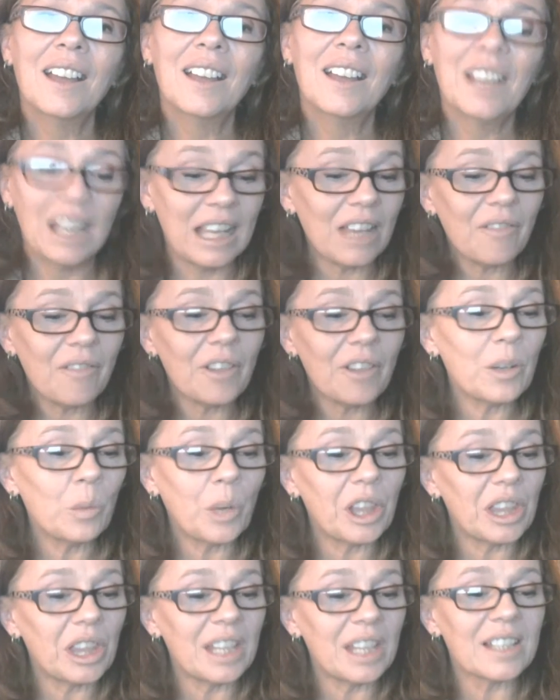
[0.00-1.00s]
Even
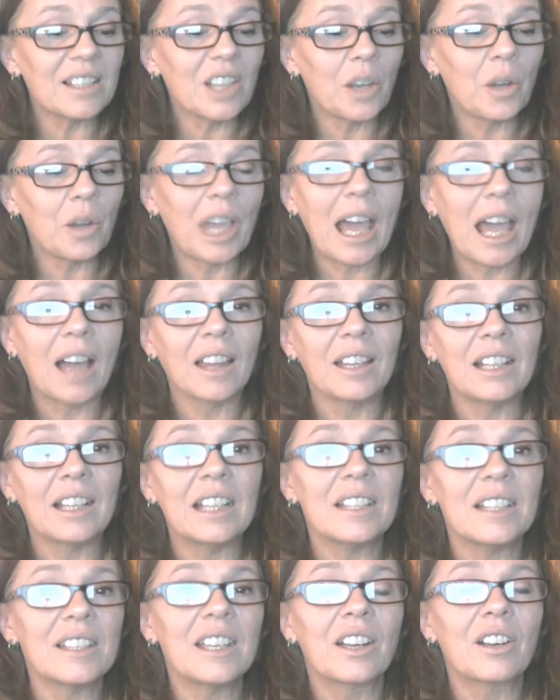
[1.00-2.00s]
with these
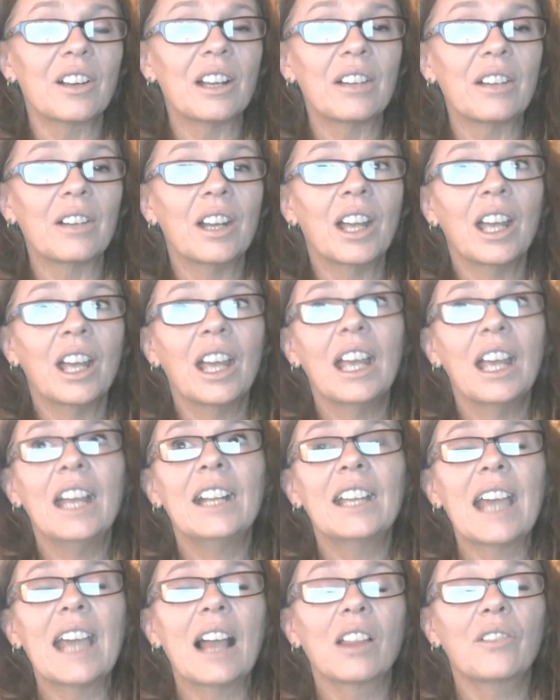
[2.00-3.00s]
localities here in
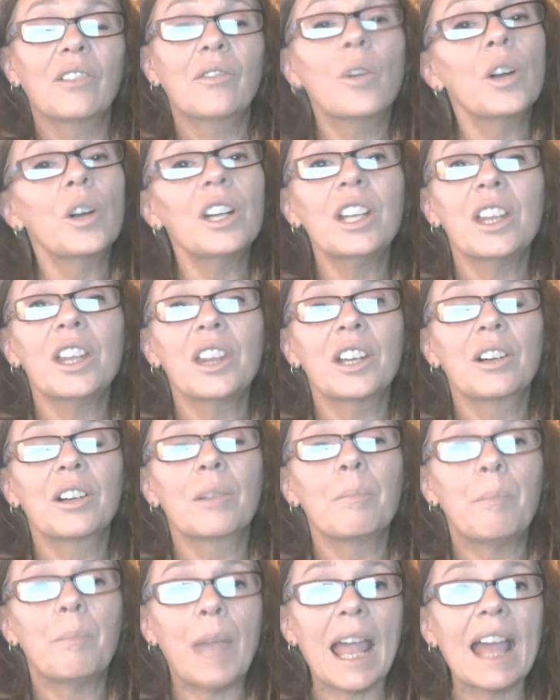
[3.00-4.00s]
California that
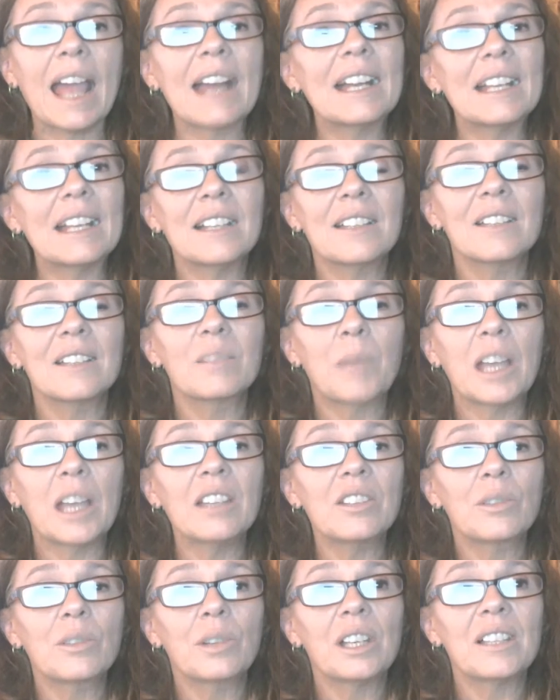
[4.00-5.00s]
are banning
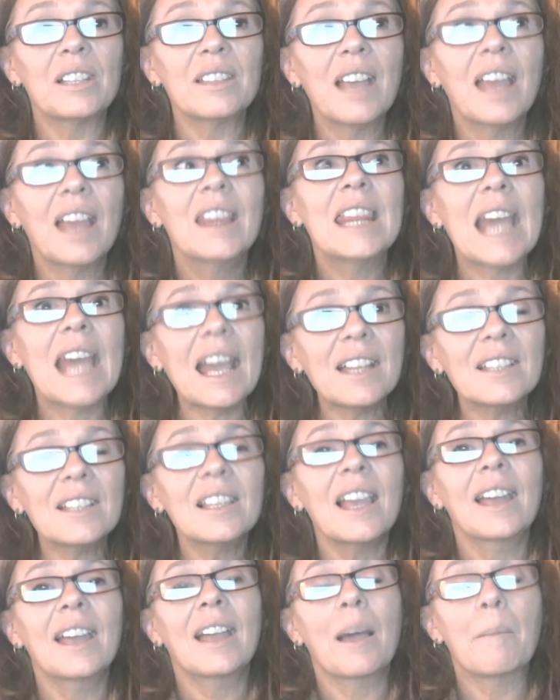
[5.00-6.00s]
dispensaries, that's
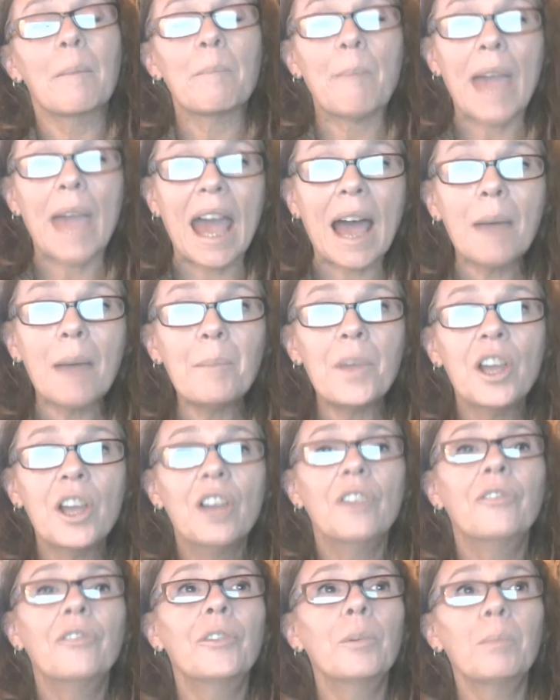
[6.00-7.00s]
like a map
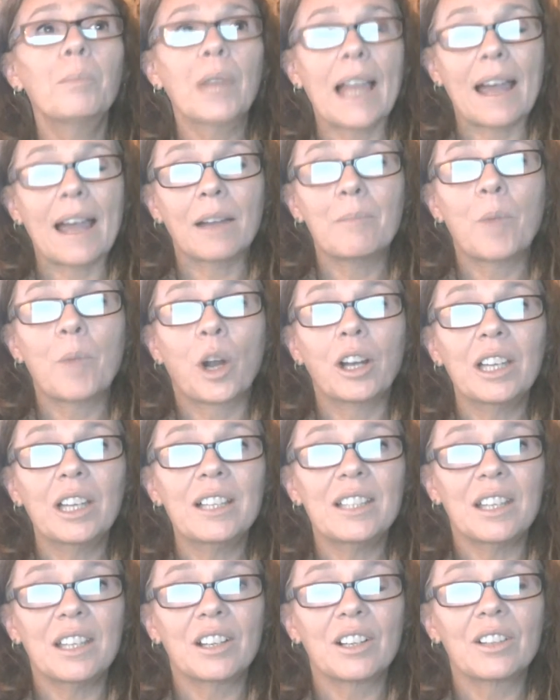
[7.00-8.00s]
for black
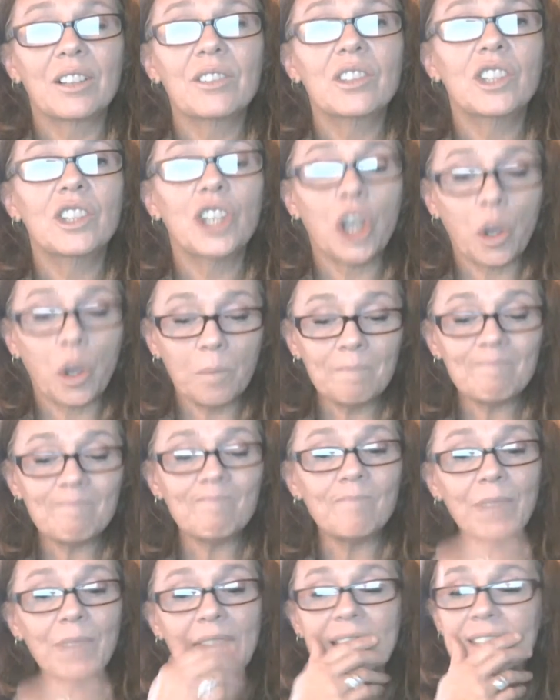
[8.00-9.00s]
marketeers to go,
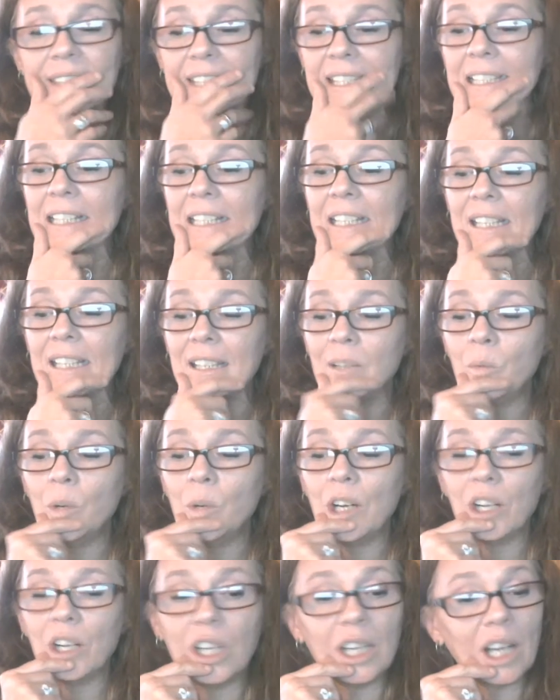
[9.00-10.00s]
let's see,
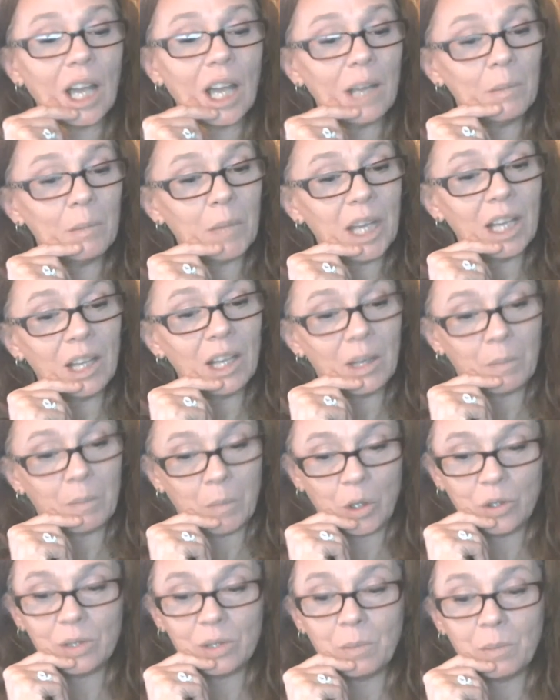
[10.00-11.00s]
where I make the
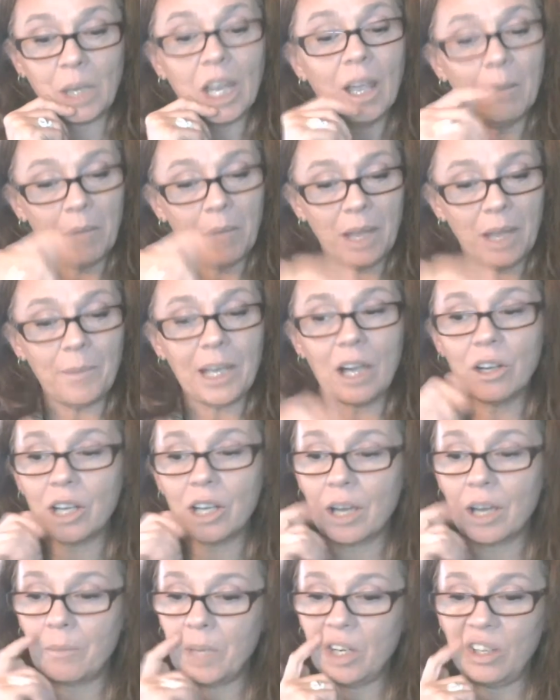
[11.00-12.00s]
most money? Maybe I'll
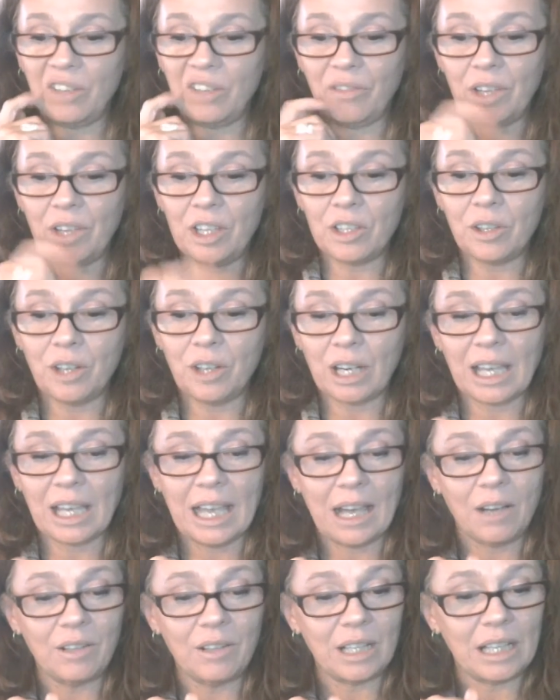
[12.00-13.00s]
come here to Ventura
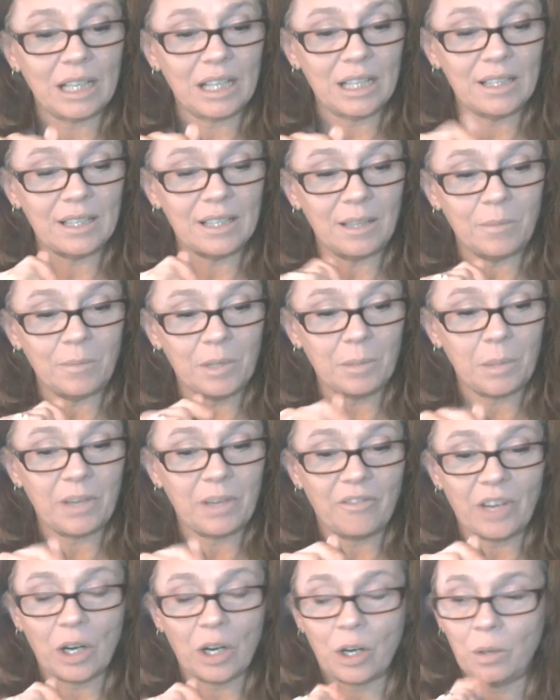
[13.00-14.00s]
County. They seem to be
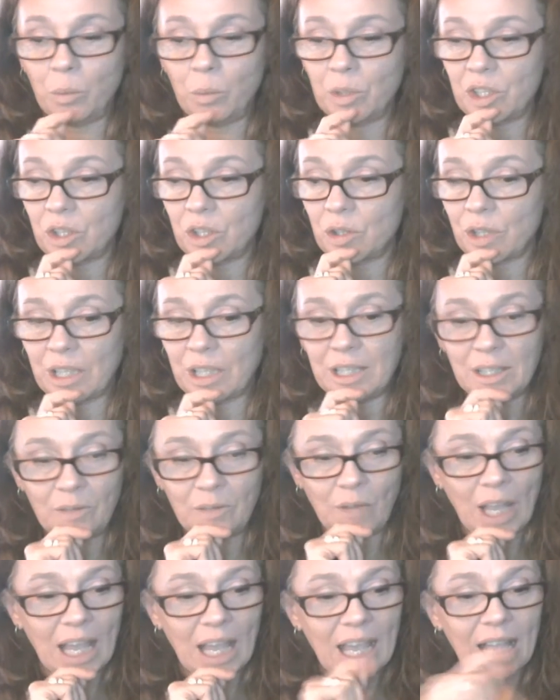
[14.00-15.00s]
very restrictive.
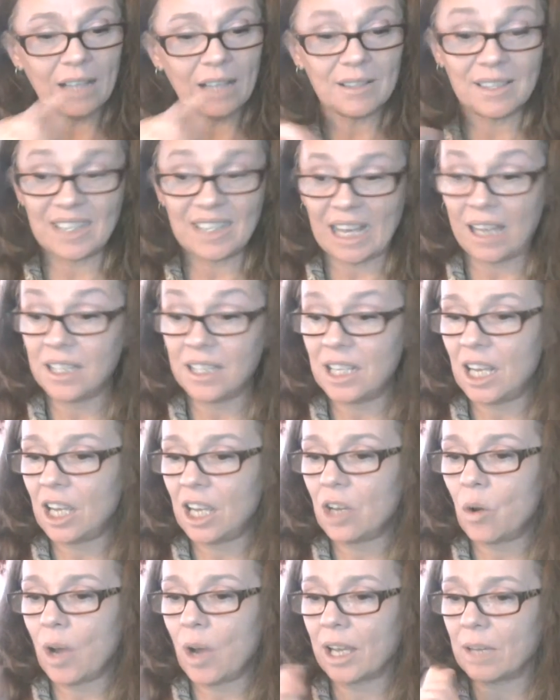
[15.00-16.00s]
And San
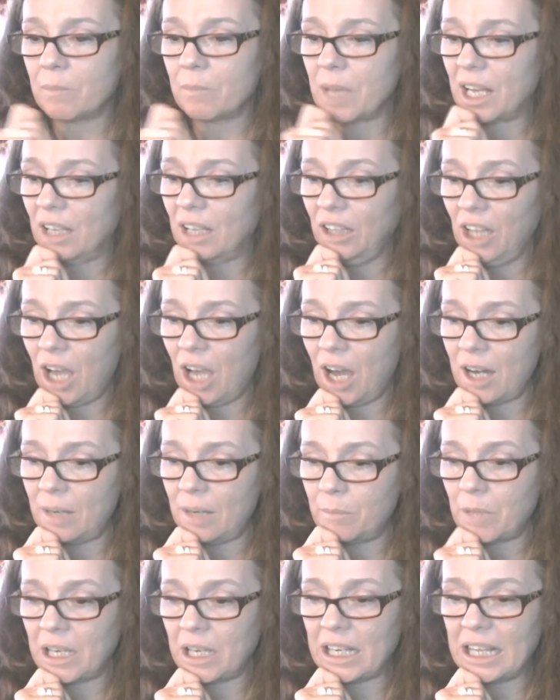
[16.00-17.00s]
Diego, I can make a lot of
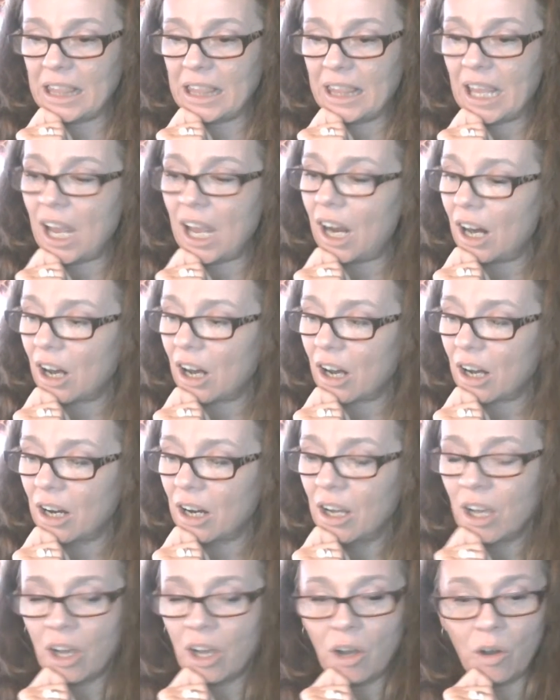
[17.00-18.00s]
money there.
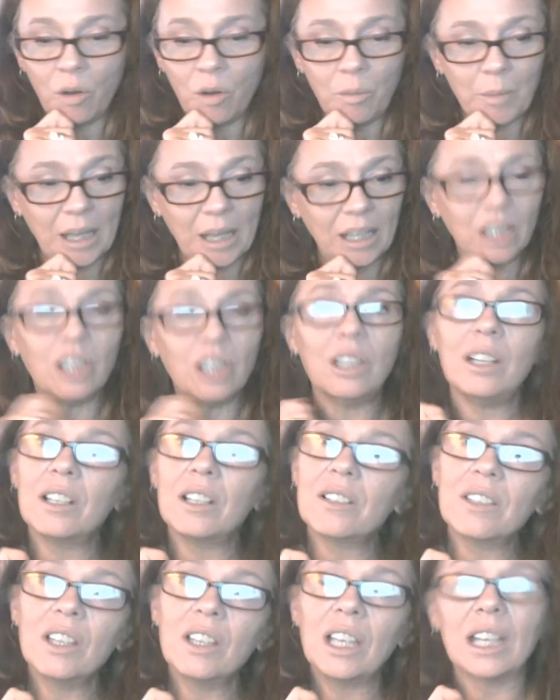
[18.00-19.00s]
Oh my
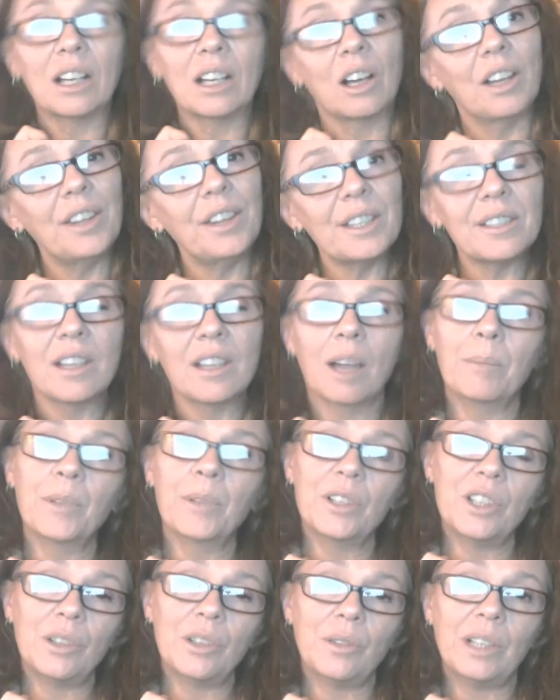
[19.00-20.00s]
goodness, look at all this
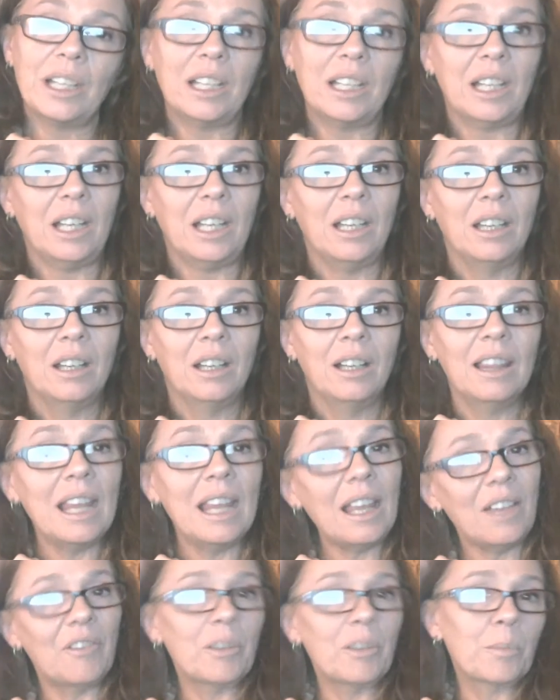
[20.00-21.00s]
opportunity. They
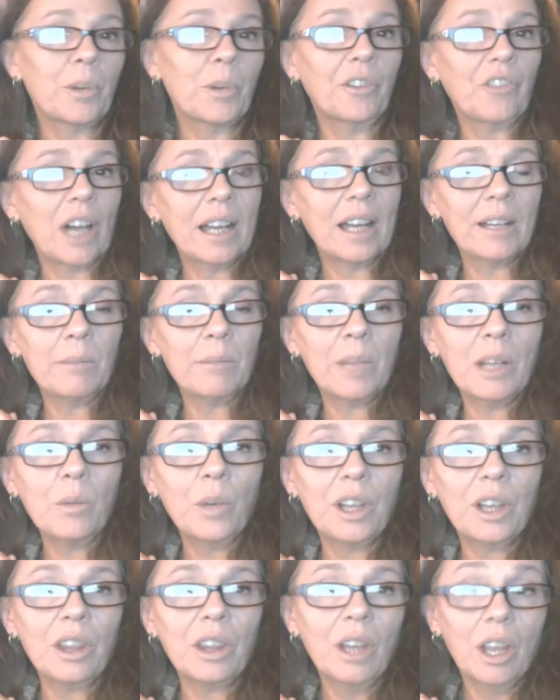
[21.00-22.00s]
even provide me
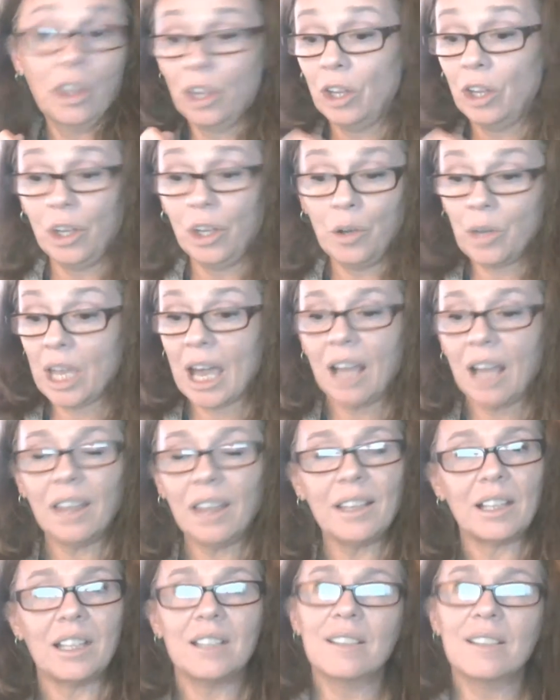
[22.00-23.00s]
with the
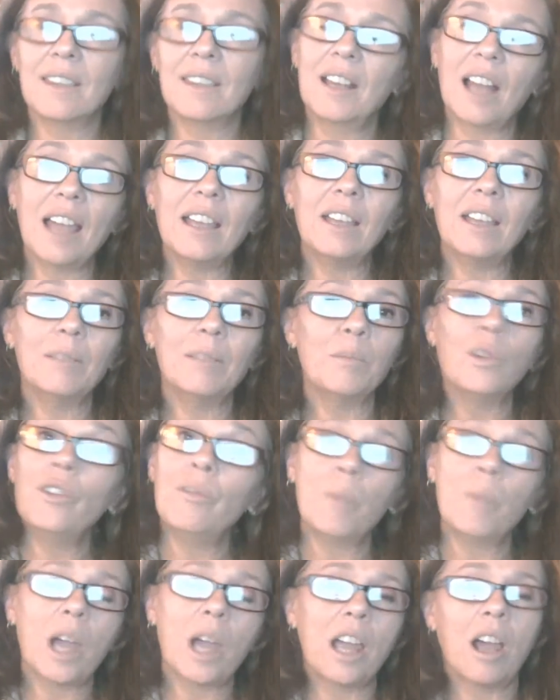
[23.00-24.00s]
localities that I can move
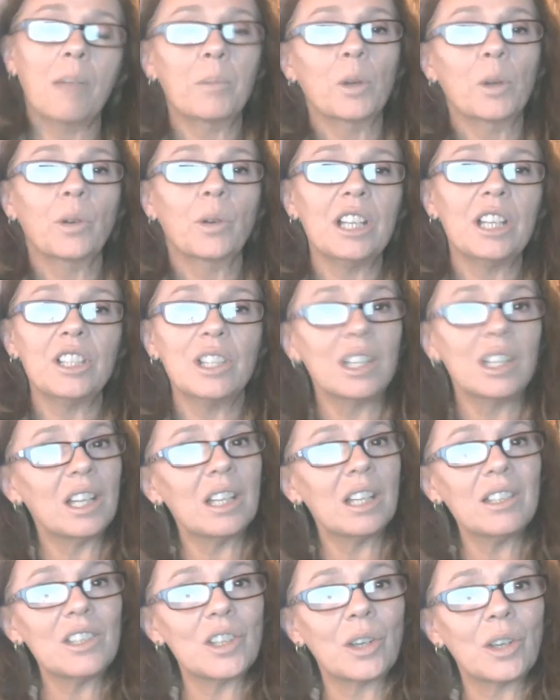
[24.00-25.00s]
my operation
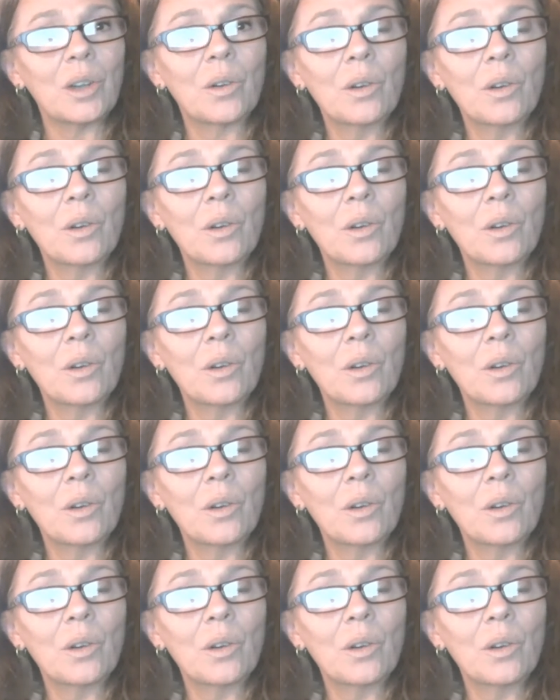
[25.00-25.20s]
into.